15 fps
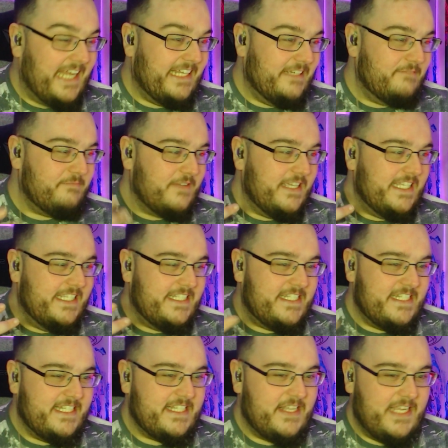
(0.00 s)
it, but he's
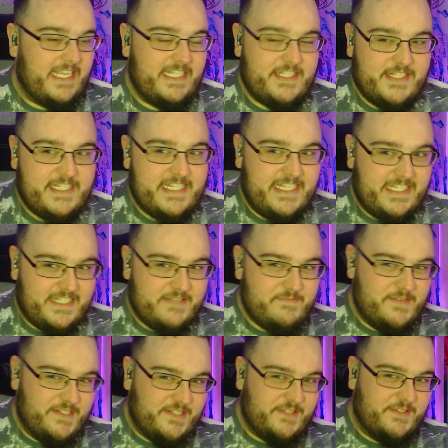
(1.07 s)
just like he just needs to
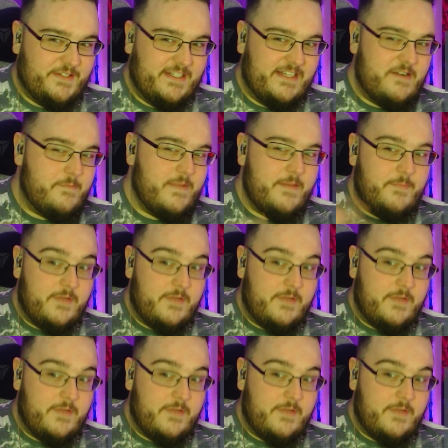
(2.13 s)
mature a little bit.